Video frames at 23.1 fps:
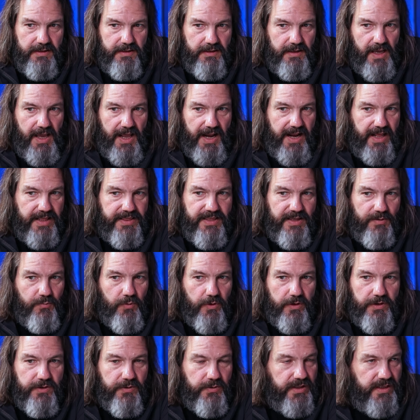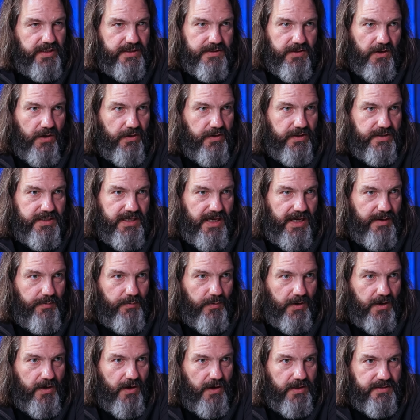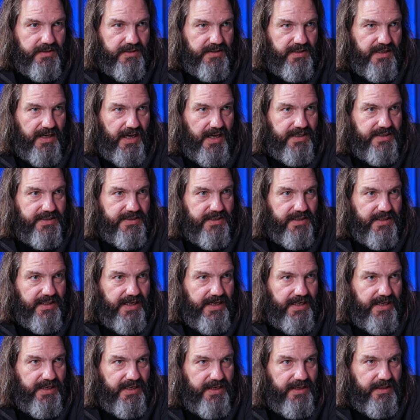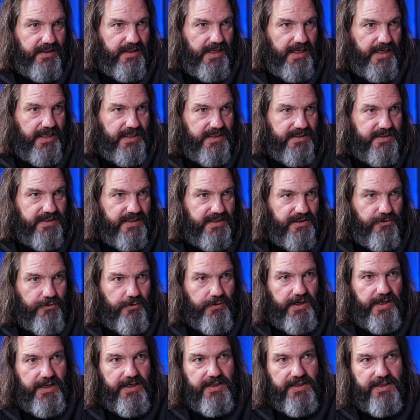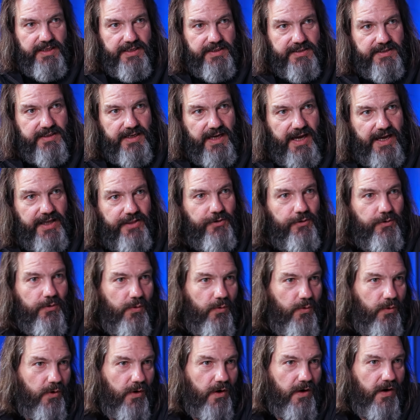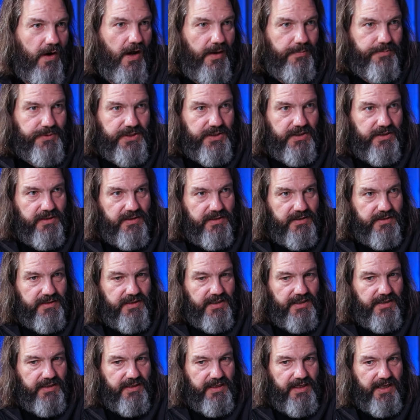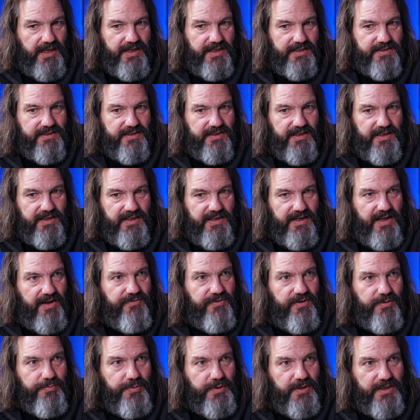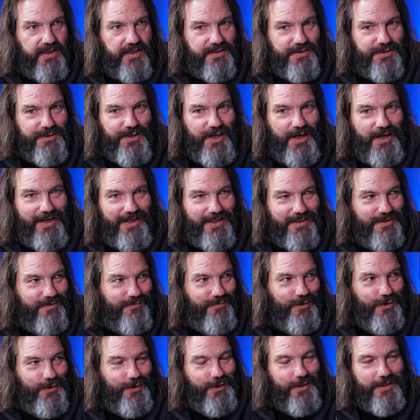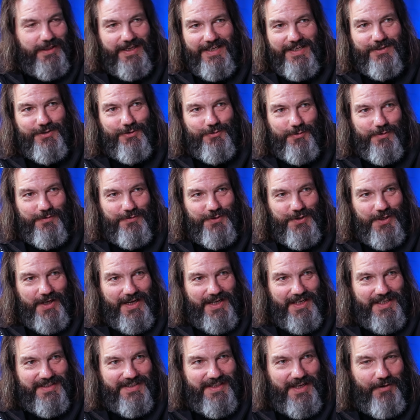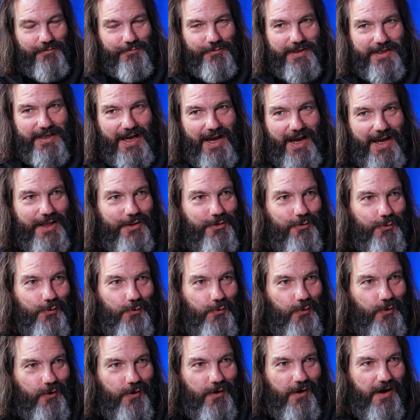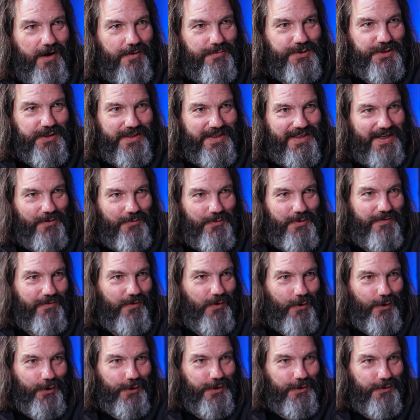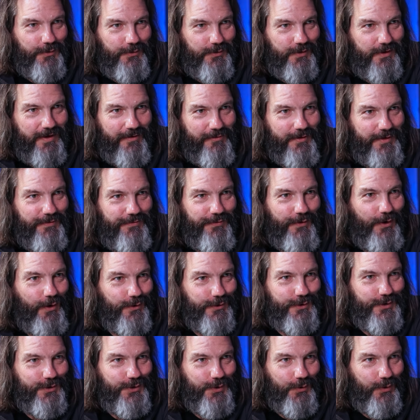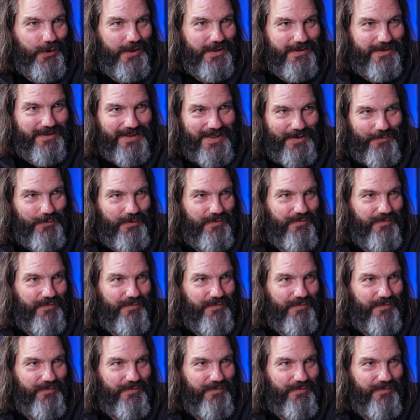Yeah, and I think we're doing this all the time. We're constantly isolating things and creating these either or options. And, and it's inevitably in science, if you look at the history of science, every either or option that we've argued, every false choice that yeah.